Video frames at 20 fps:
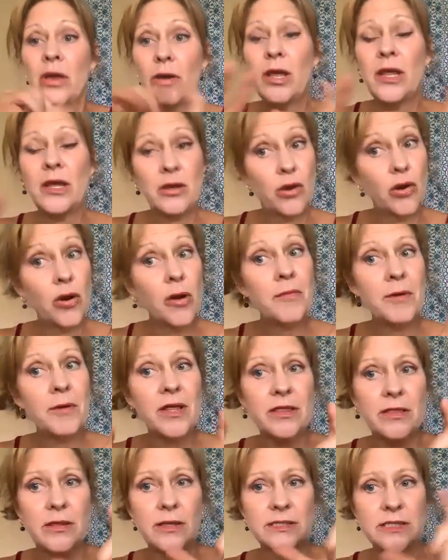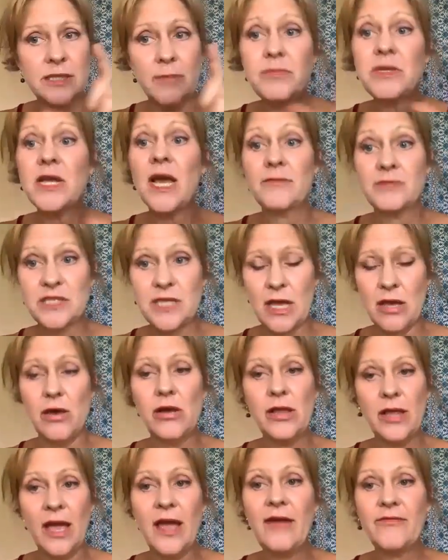in corporate, sometimes they
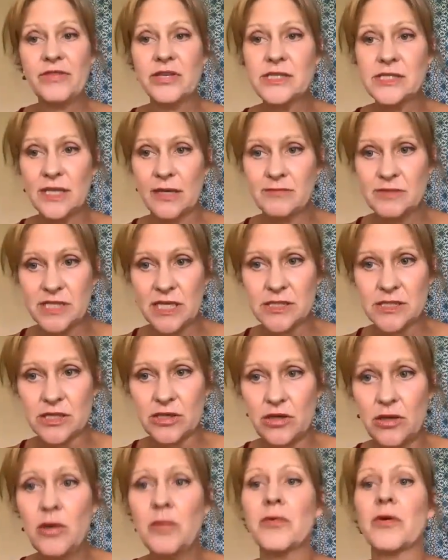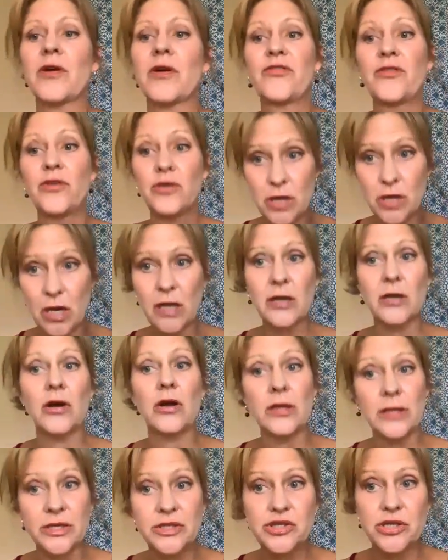all have the same sense of humor. If you're talking
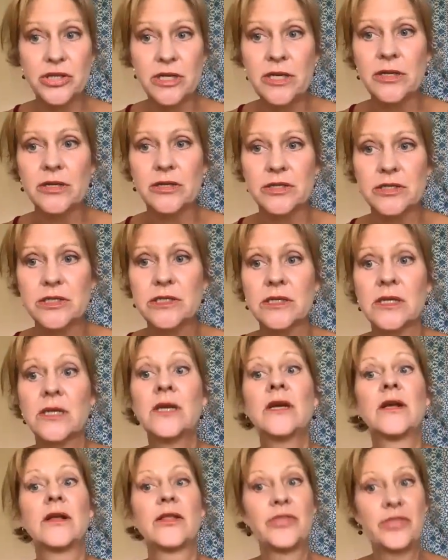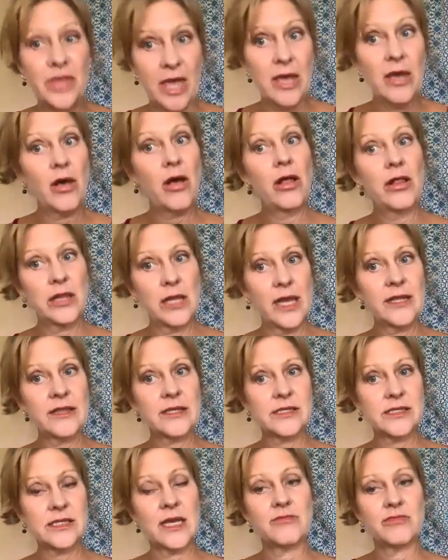all engineers, they all like
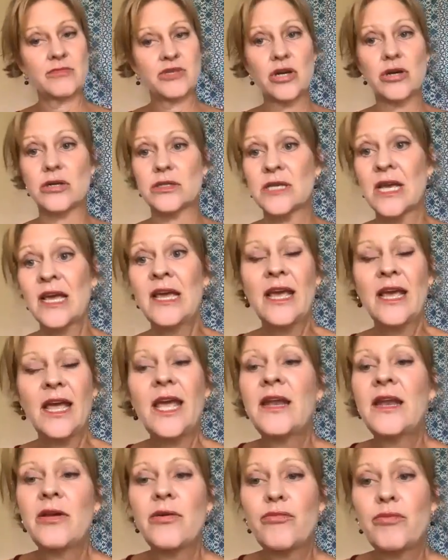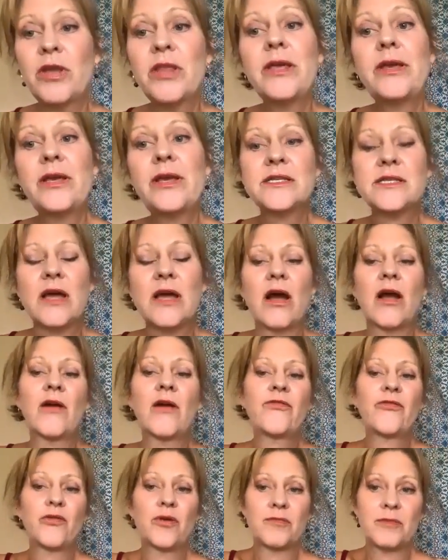the same jokes. And it really is an
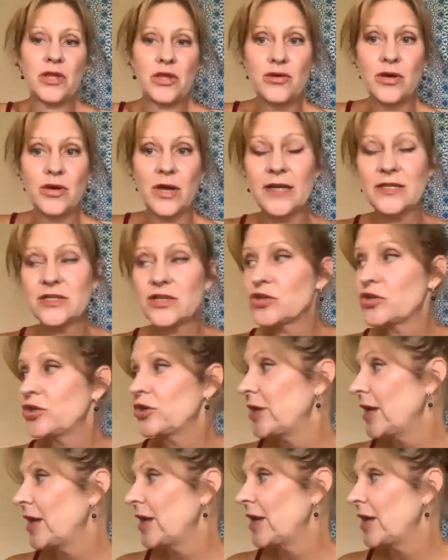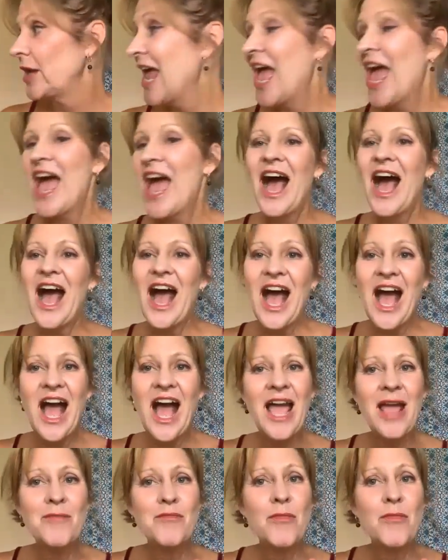art form that you guys are good at.
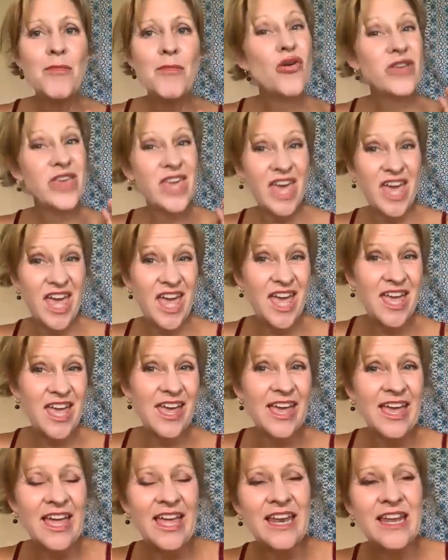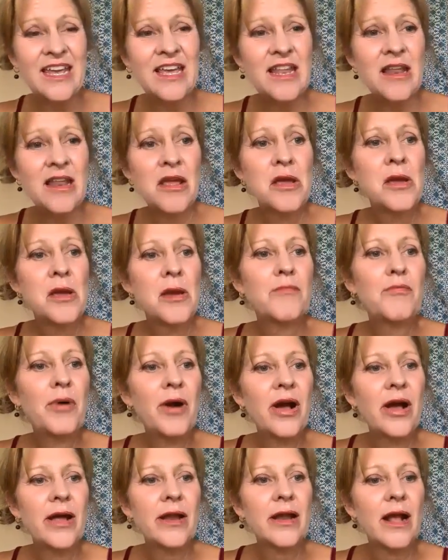I'm okay at it,
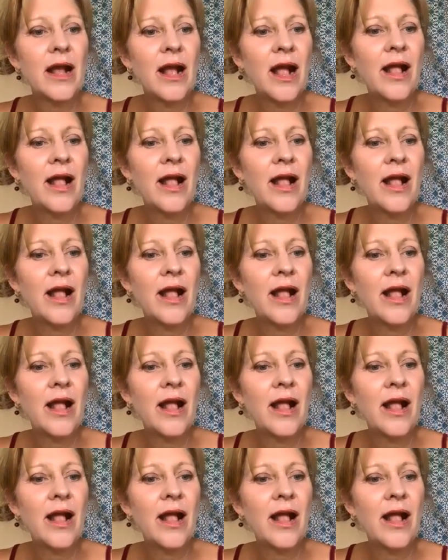but